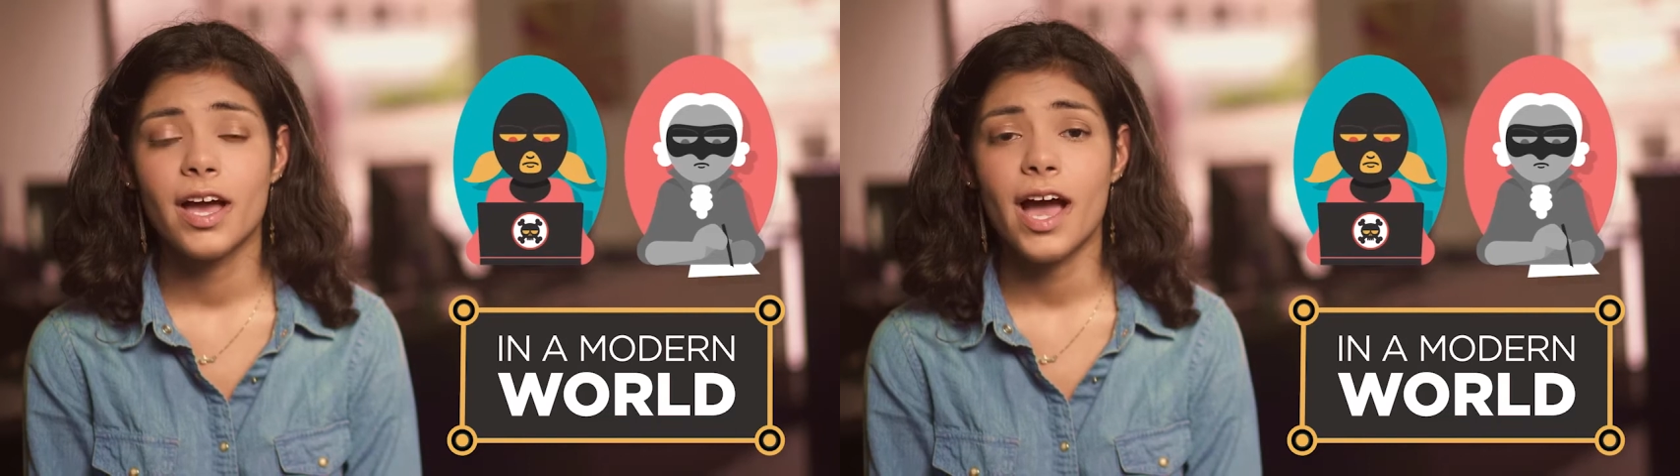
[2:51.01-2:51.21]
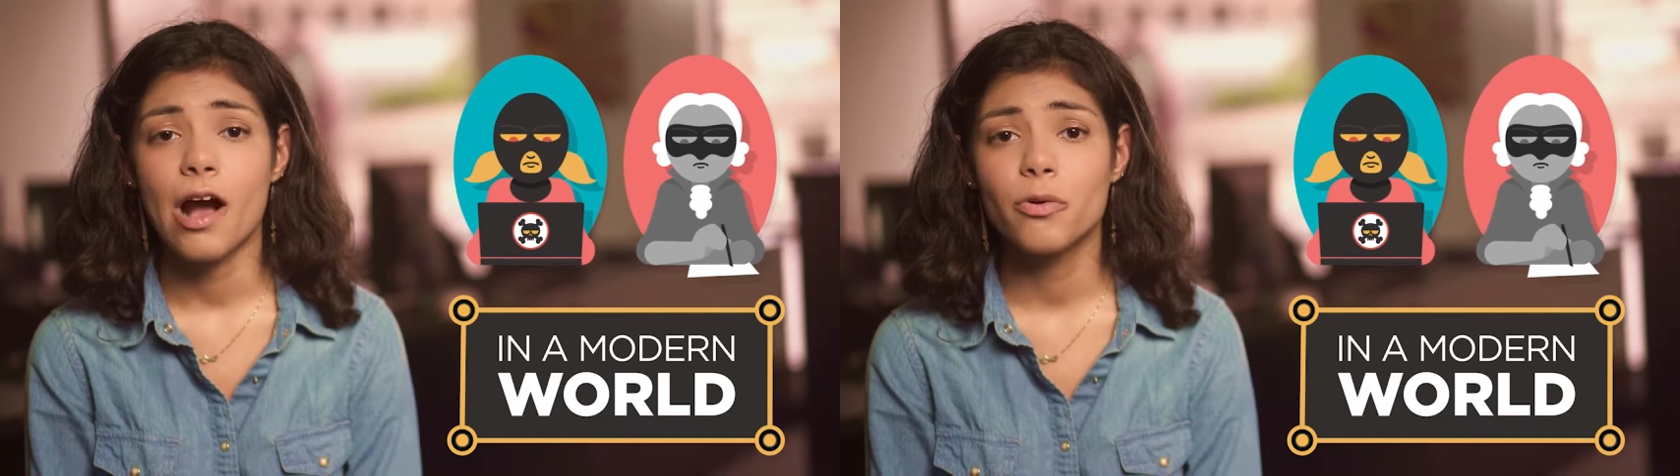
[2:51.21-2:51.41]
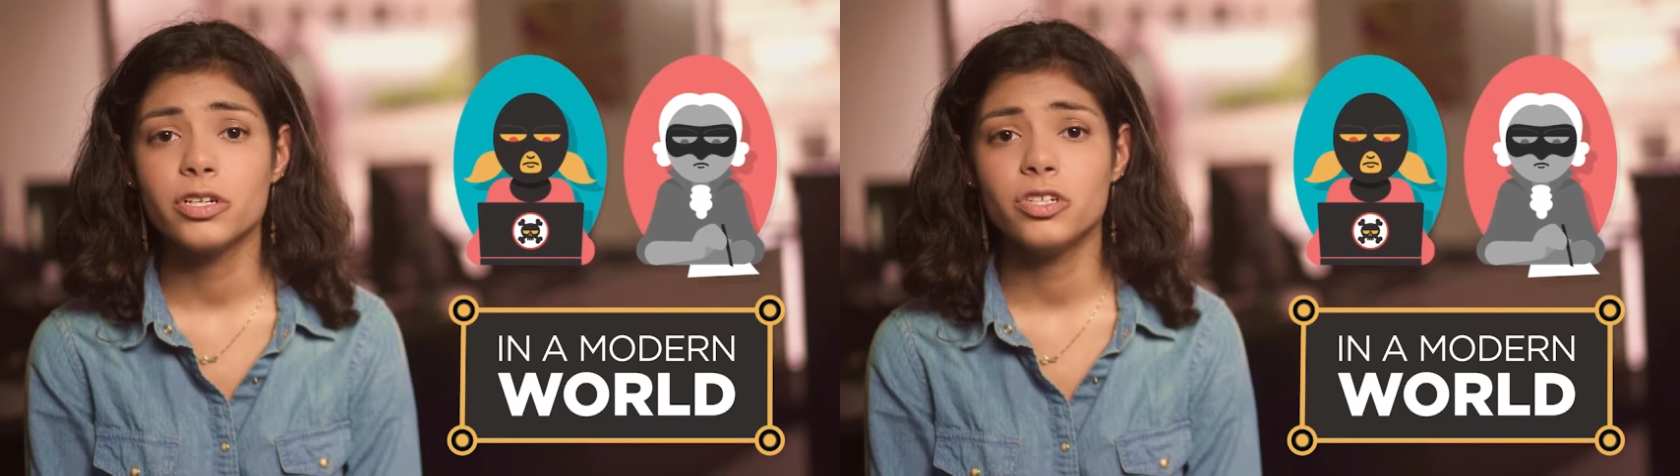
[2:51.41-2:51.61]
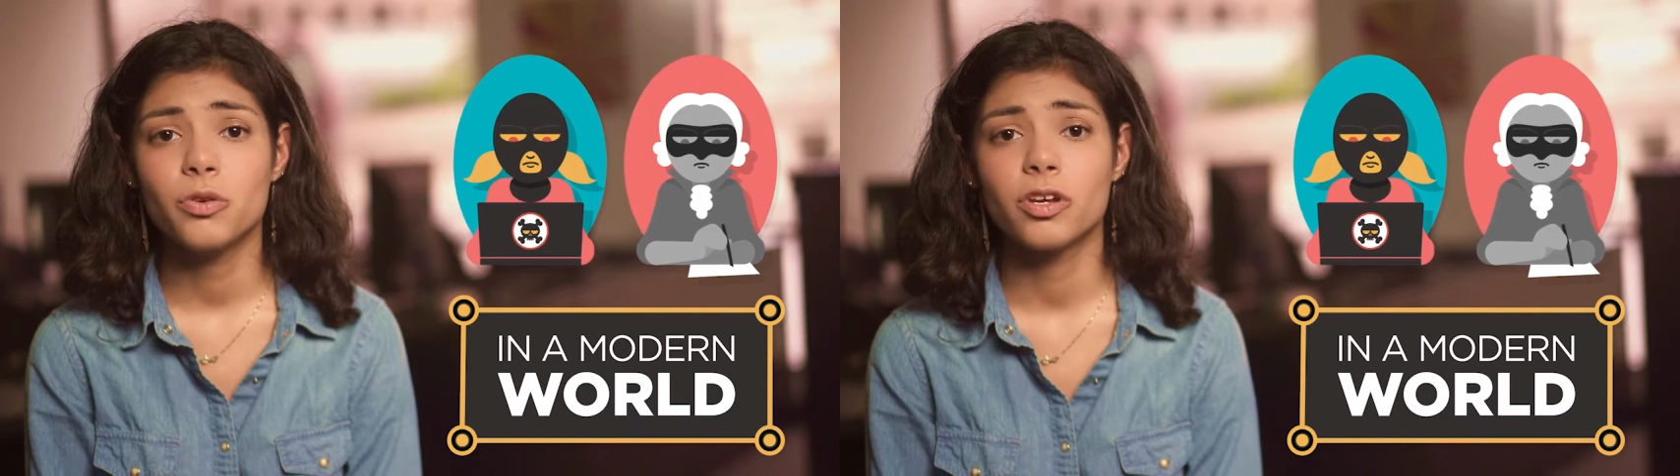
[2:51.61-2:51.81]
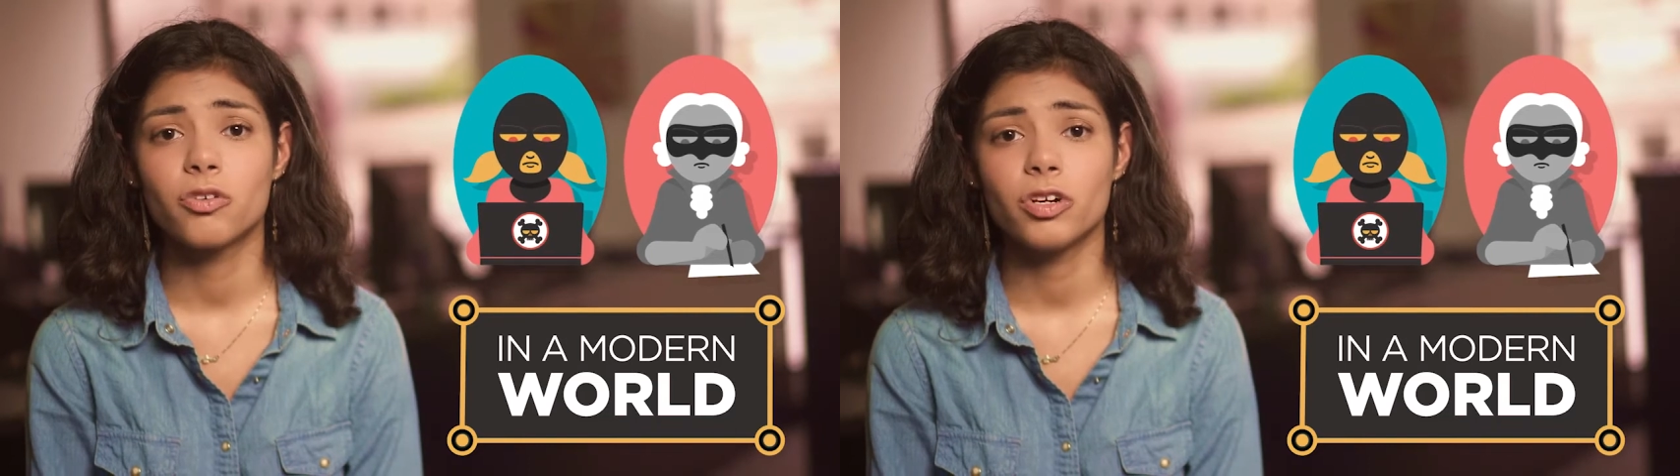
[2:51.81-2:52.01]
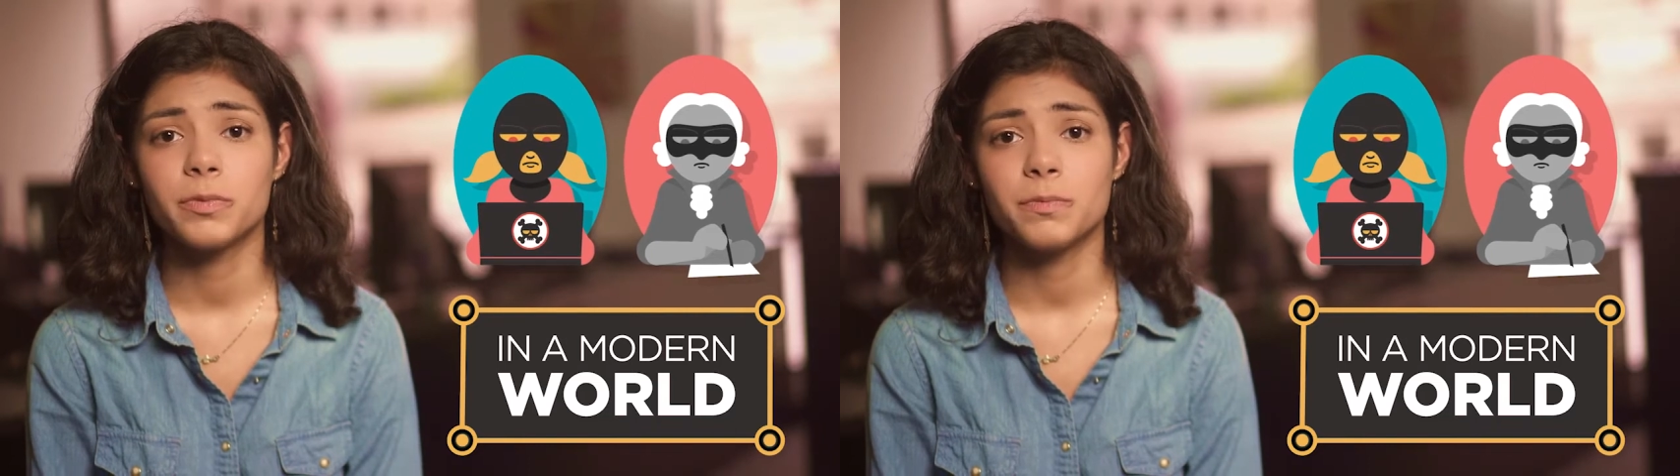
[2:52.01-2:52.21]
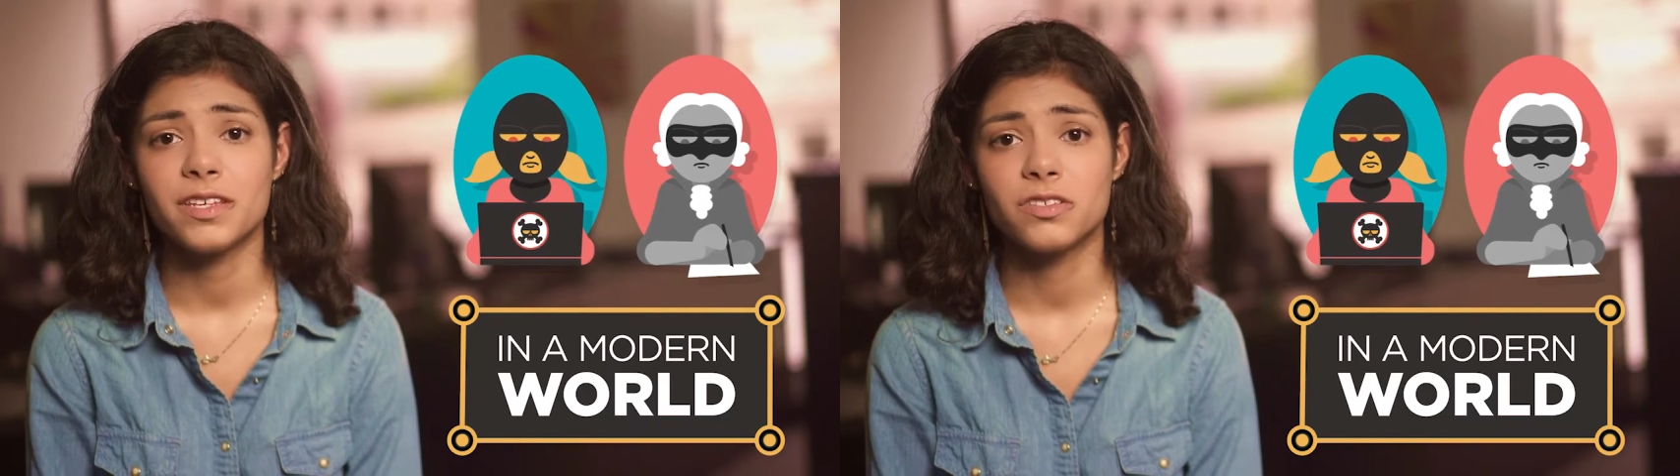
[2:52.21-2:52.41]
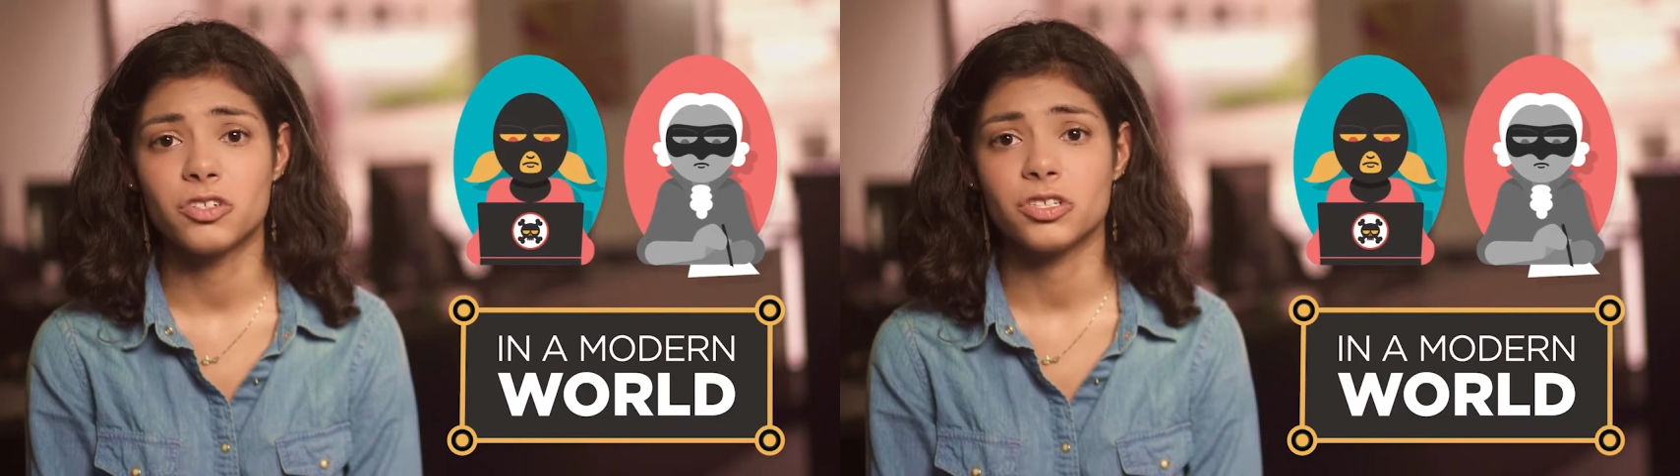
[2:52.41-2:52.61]
how can you encrypt
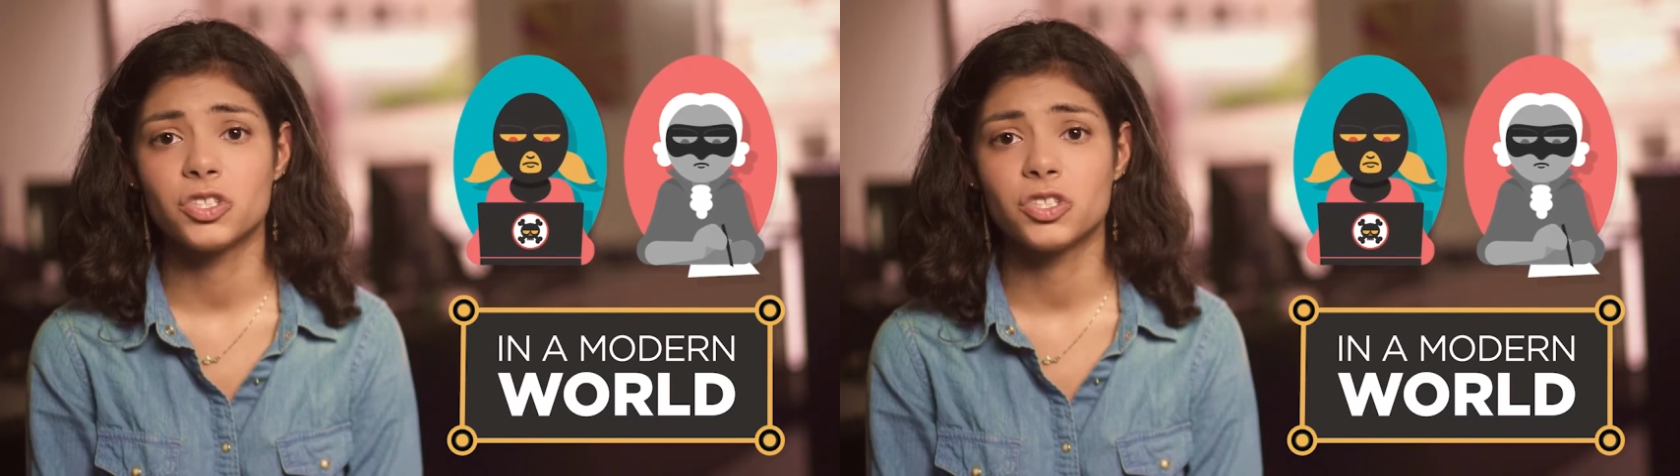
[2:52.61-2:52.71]
messages